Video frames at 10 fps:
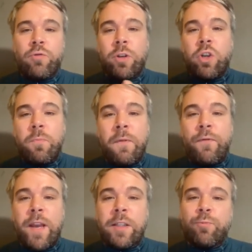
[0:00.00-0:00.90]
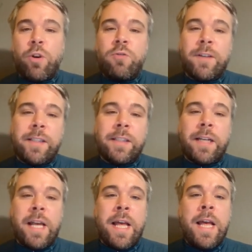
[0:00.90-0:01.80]
you're on top of things, progress is
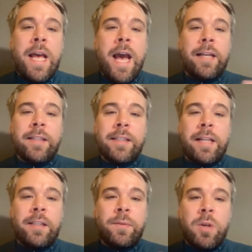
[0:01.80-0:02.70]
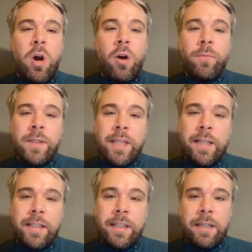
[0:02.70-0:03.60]
clear, and a sense of calm
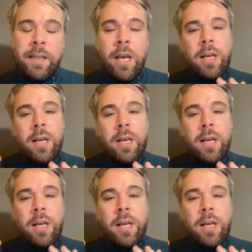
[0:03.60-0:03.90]
sets in.